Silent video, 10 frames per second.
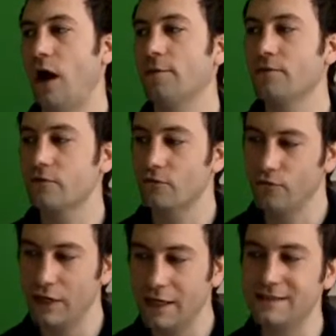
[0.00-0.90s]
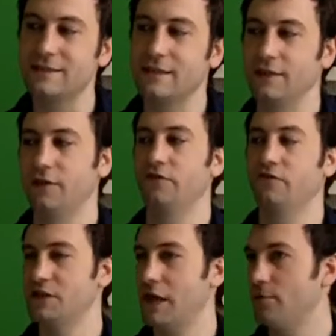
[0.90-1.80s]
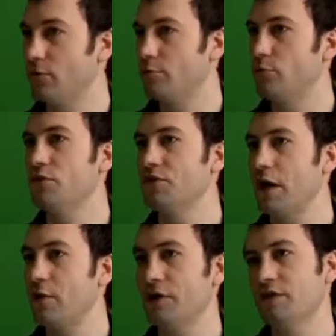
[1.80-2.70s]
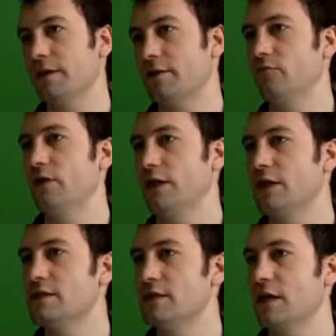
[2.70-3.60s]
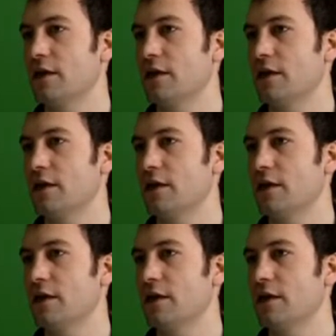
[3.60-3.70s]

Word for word: I mean, realistically though, for it to happen on a broad scale, we need to make it really easy.